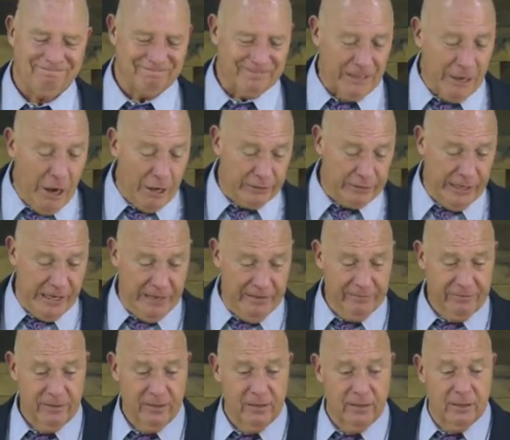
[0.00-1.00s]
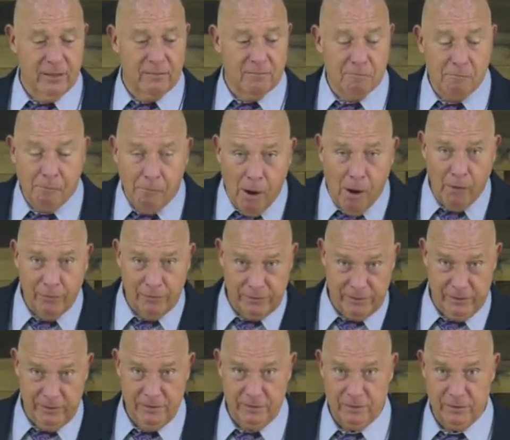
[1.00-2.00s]
God gave
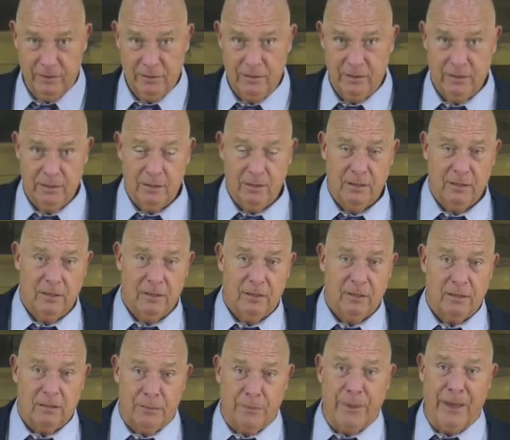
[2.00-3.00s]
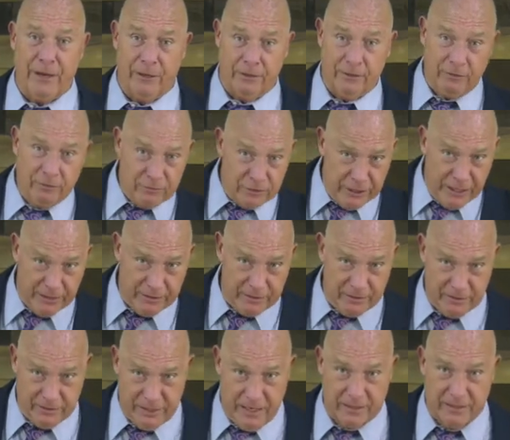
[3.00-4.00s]
Moses the Pentateuch,
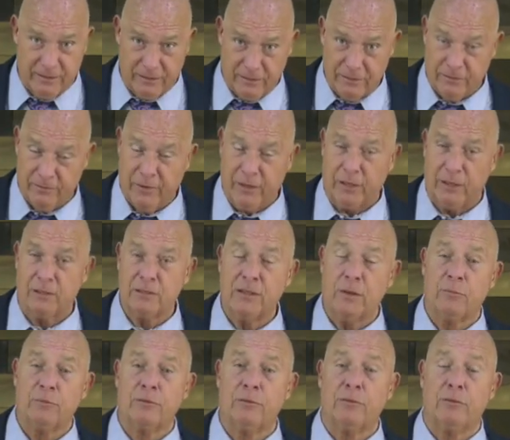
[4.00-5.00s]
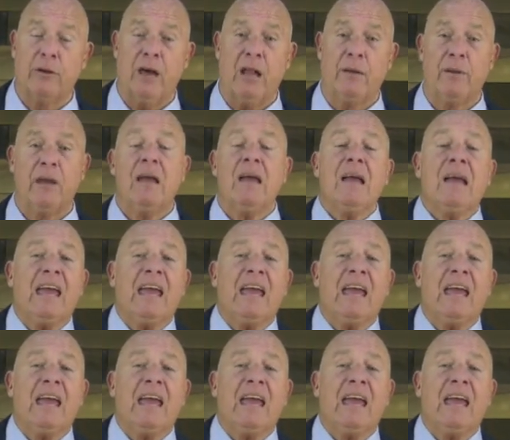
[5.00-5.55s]
Genesis, Exodus, Leviticus, Numbers, Deuteronomy.